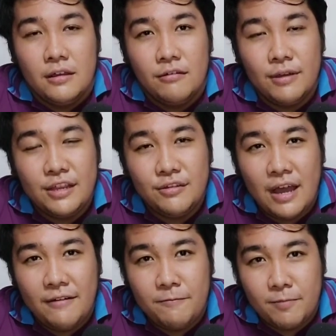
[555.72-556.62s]
when you
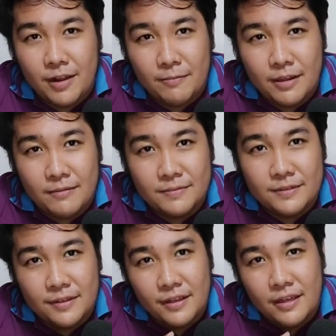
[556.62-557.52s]
have problems,
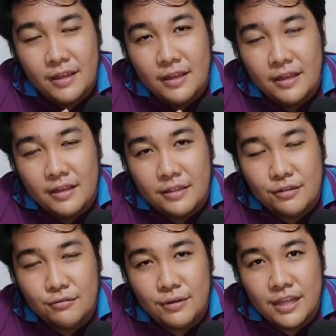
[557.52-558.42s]

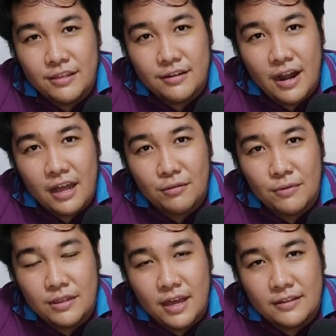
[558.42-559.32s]
you interact
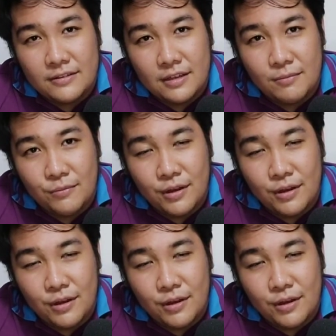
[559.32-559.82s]
with that someone.